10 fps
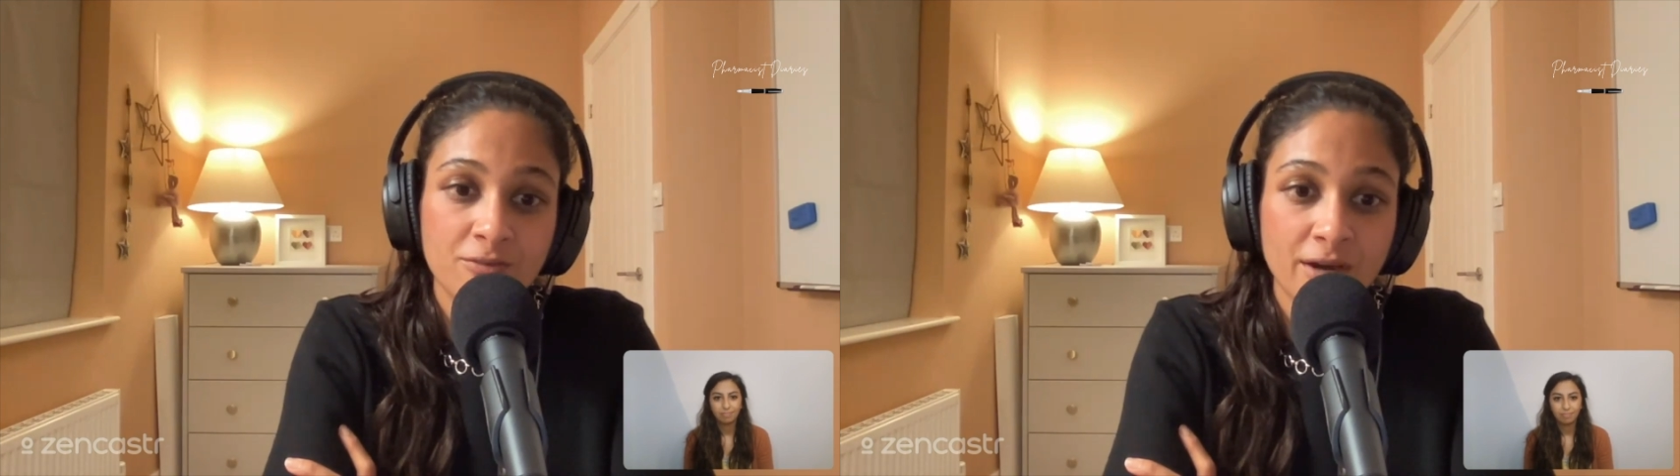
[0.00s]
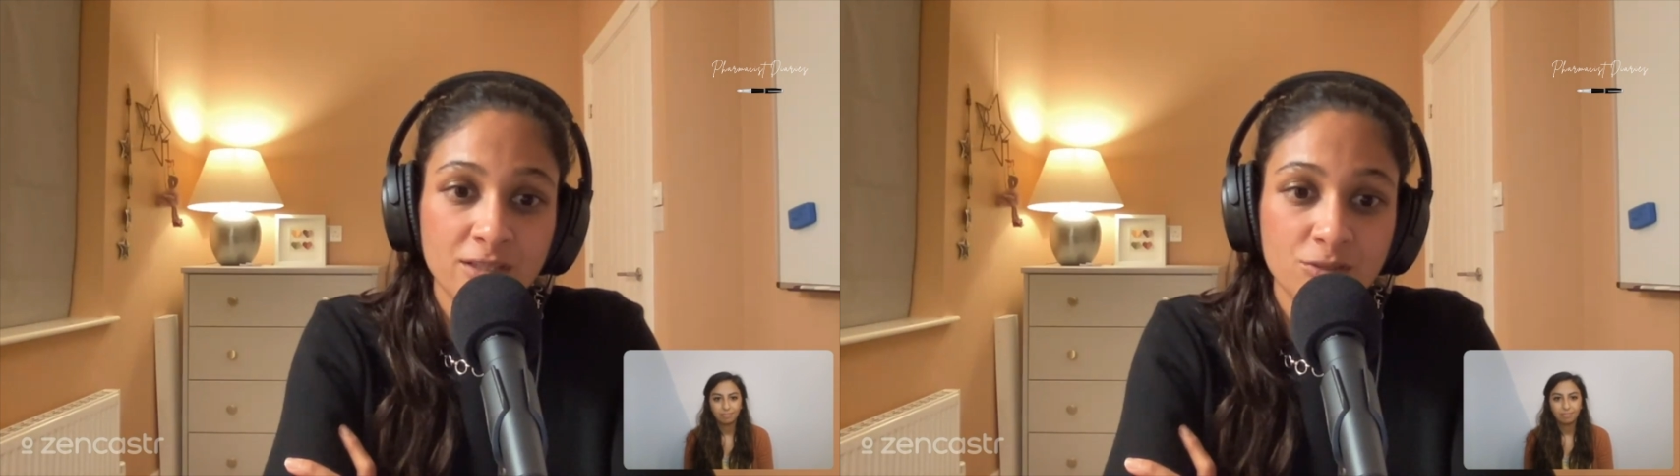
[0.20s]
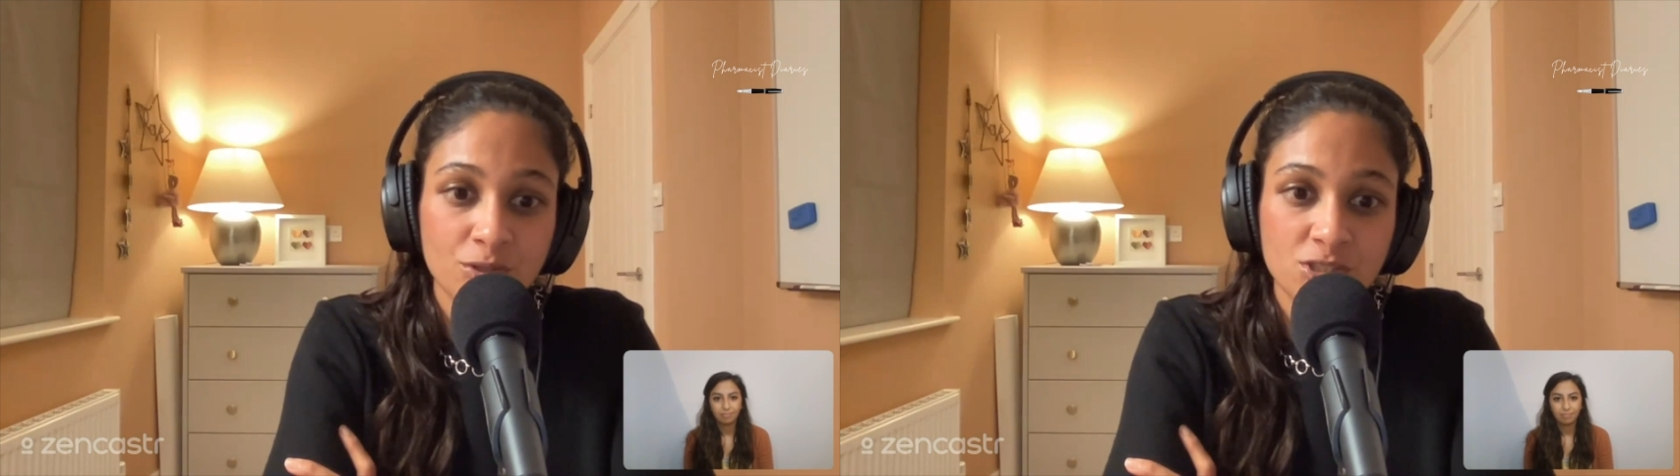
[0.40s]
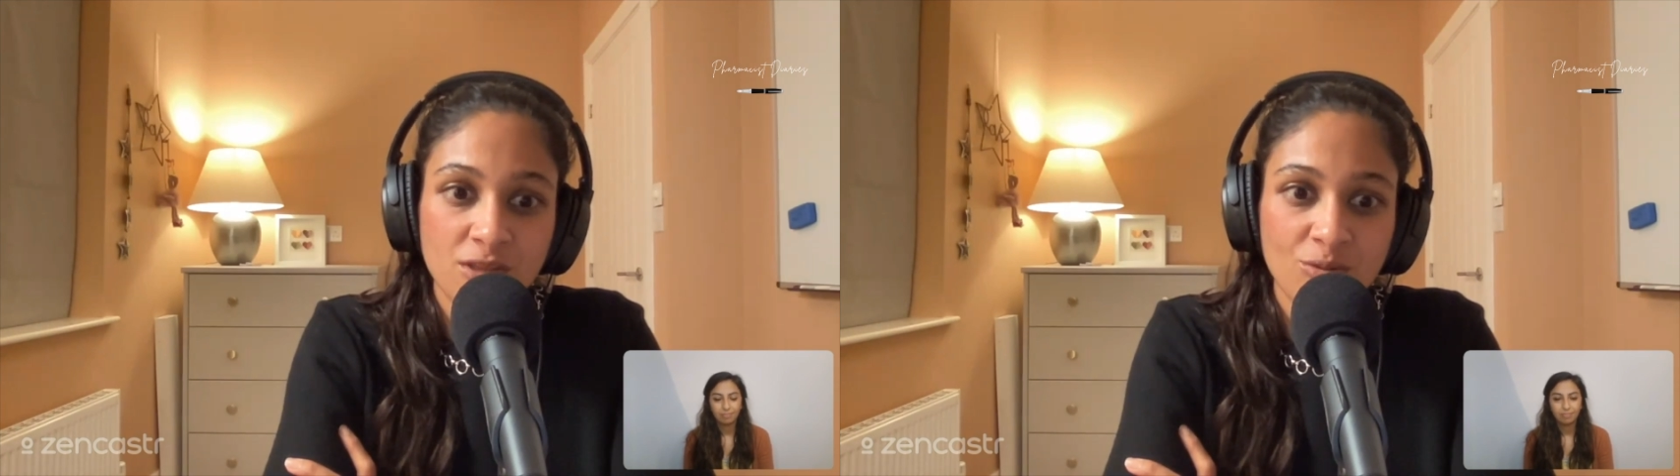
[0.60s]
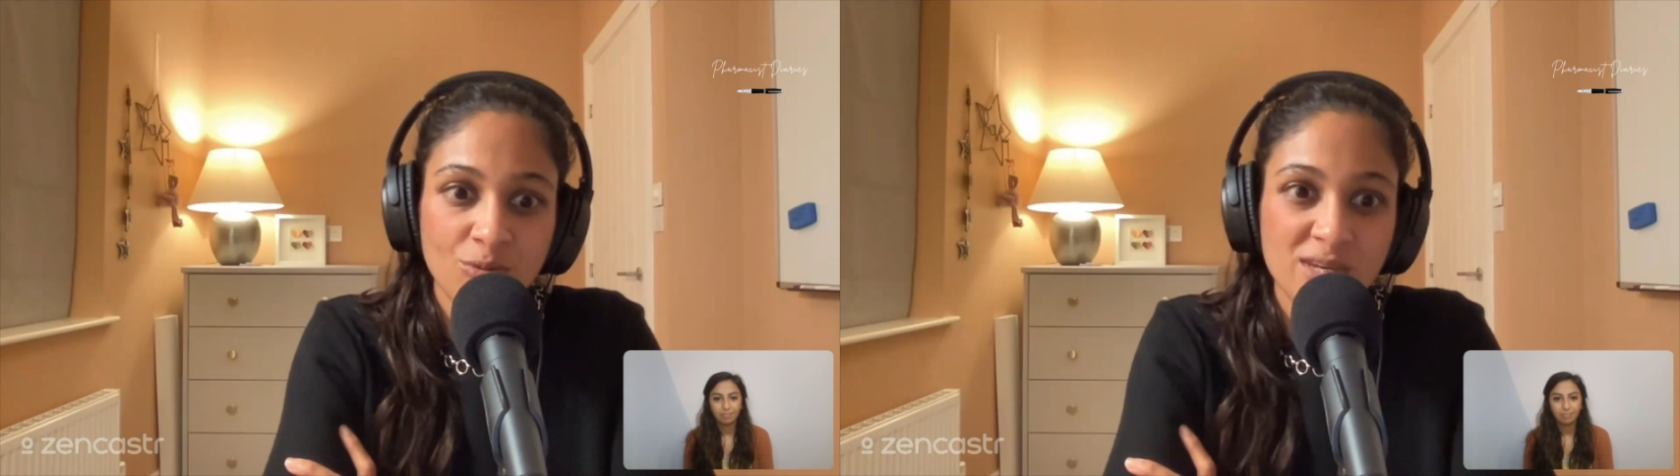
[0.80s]
advice, which
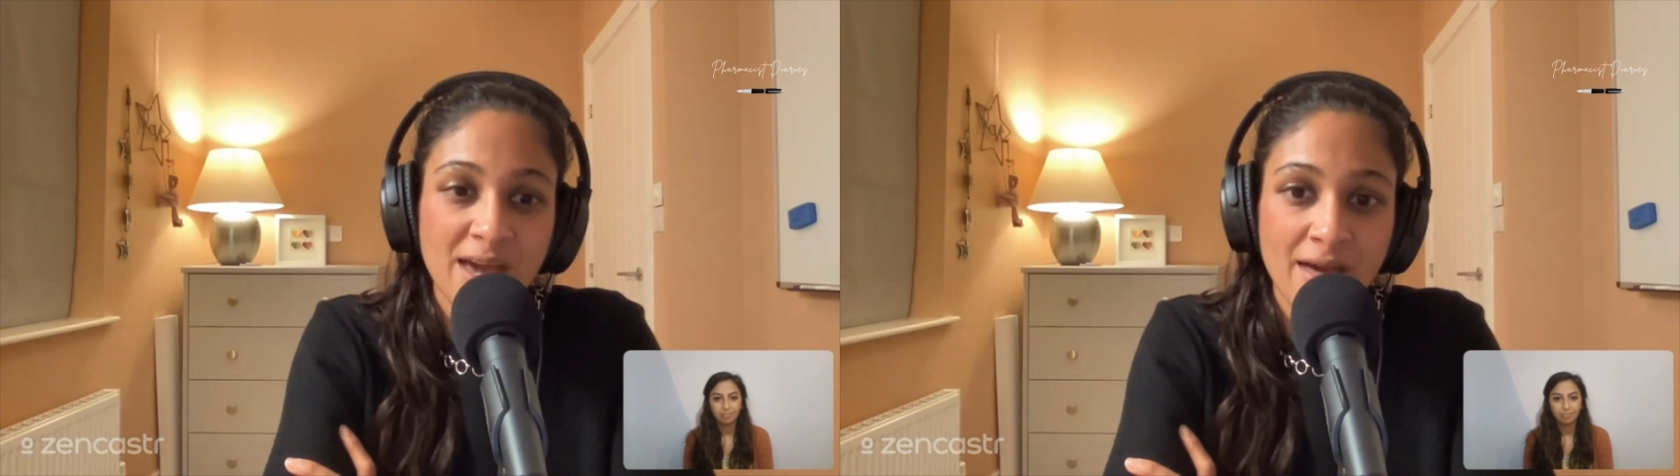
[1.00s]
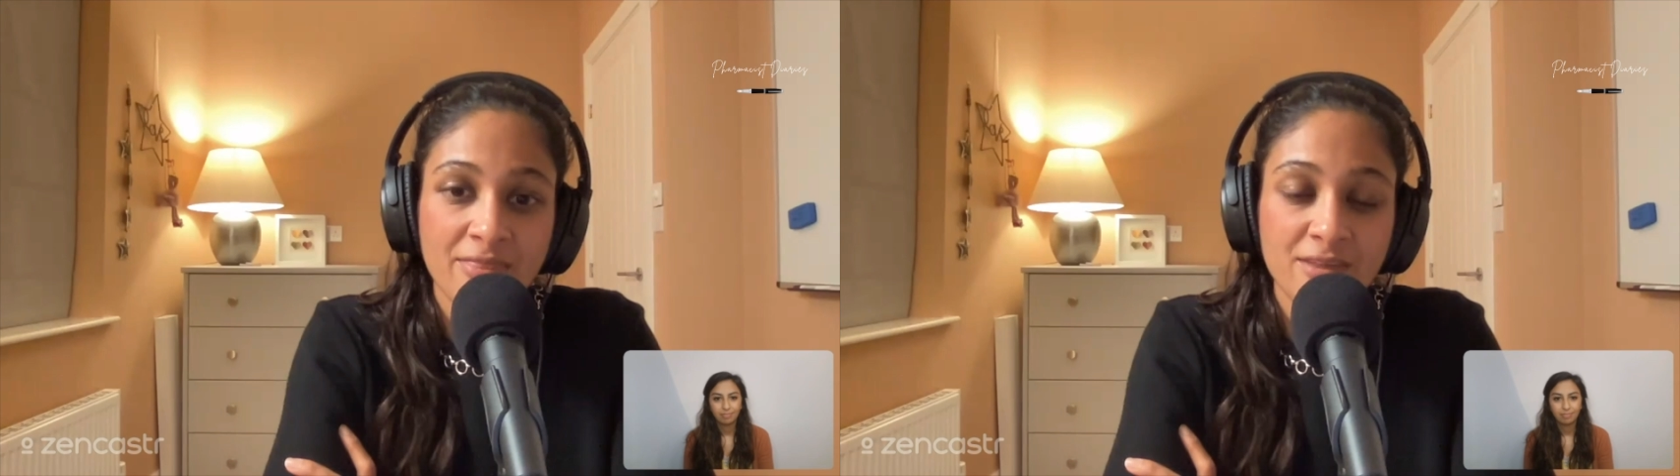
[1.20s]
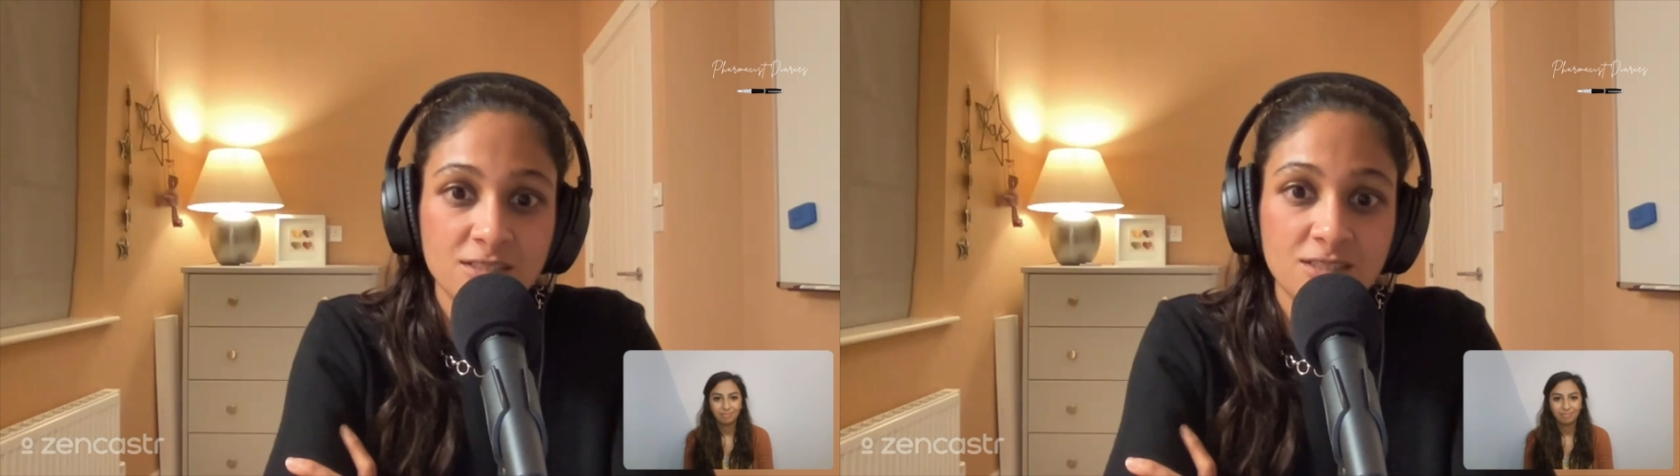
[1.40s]
I thought, yeah,